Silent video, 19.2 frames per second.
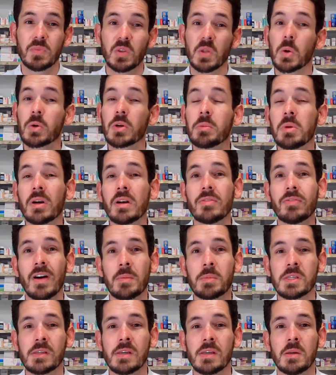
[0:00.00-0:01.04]
your community
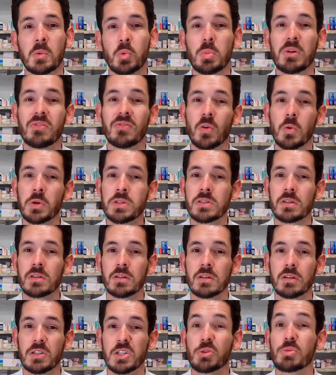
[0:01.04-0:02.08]
pharmacy will be forced
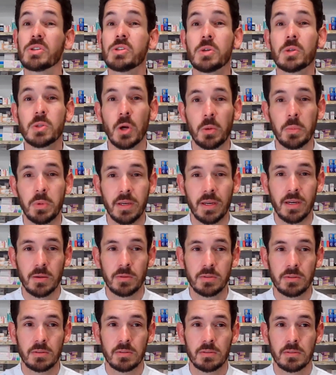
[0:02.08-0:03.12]
to reduce opening
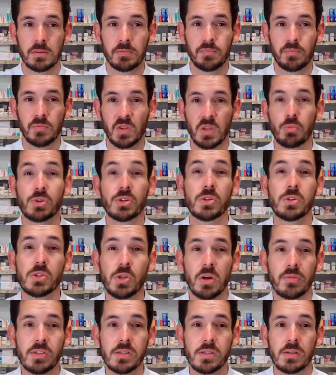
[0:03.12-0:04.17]
hours, reduce
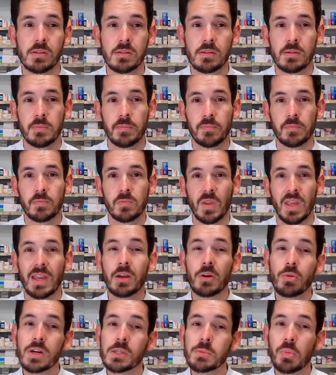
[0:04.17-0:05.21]
services,
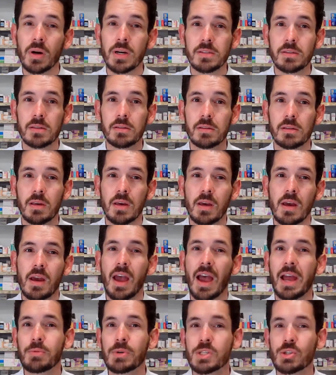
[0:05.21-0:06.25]
increase prices,
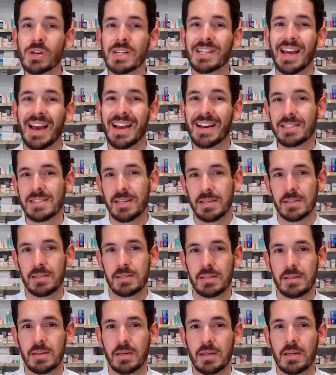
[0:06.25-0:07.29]
and restrict access
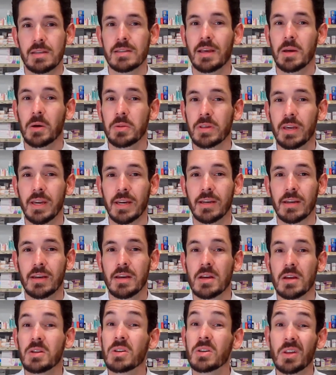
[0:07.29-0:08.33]
to healthcare
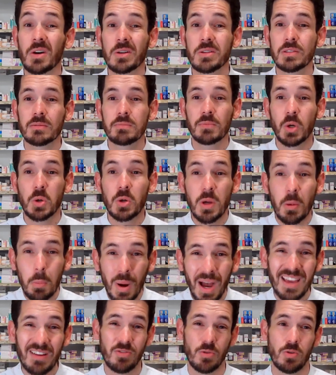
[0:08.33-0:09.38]
to those who can
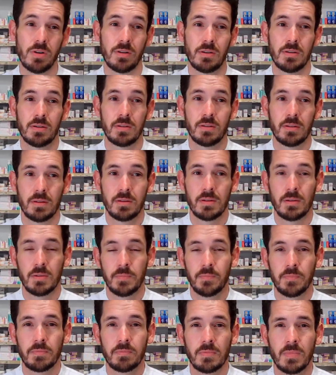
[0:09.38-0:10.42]
pay for it.
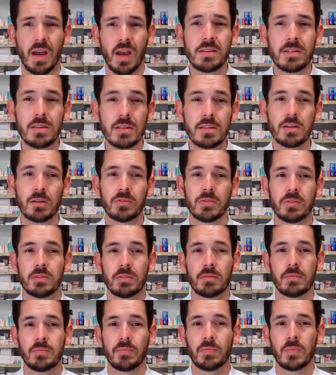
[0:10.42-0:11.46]
Ask yourself
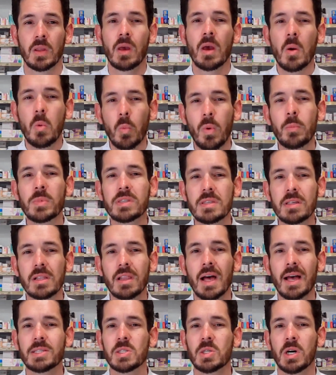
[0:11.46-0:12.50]
when was the
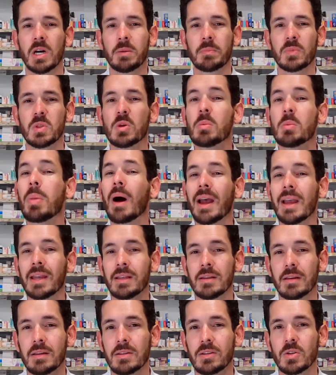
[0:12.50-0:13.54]
last time you
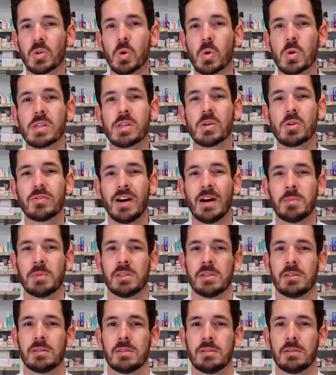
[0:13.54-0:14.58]
paid to talk to your
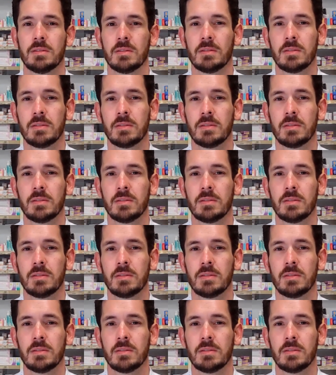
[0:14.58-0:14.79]
pharmacist?